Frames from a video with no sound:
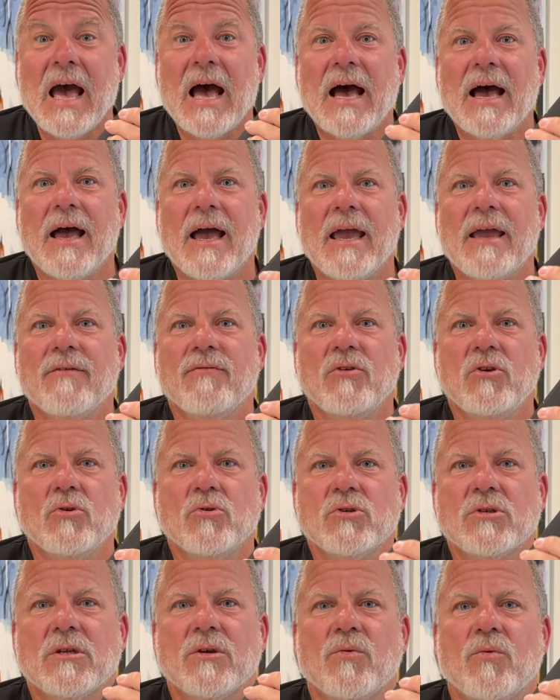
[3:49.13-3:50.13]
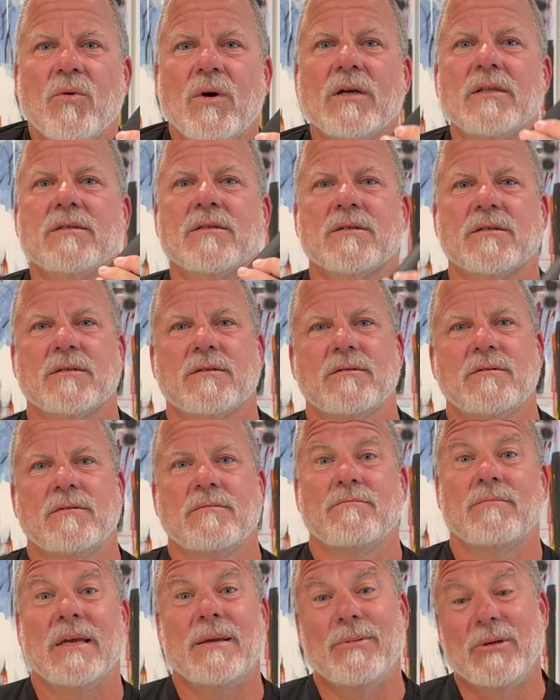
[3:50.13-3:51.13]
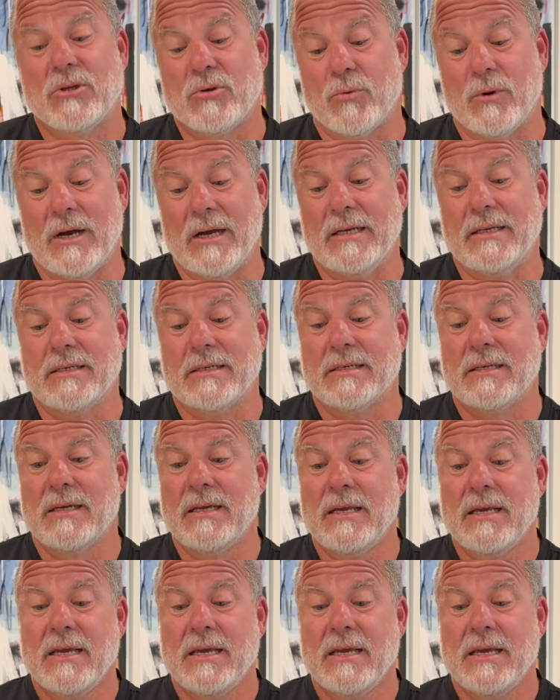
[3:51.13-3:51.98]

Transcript: I have used it once, maybe twice.